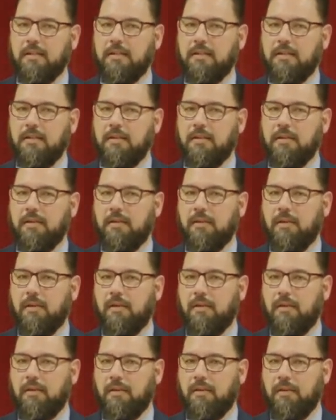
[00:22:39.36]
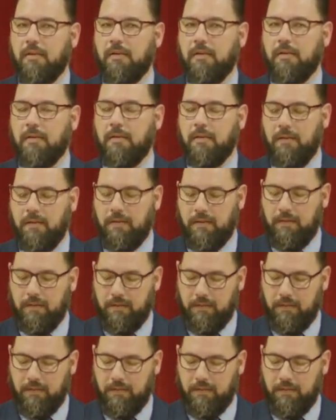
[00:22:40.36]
(silence)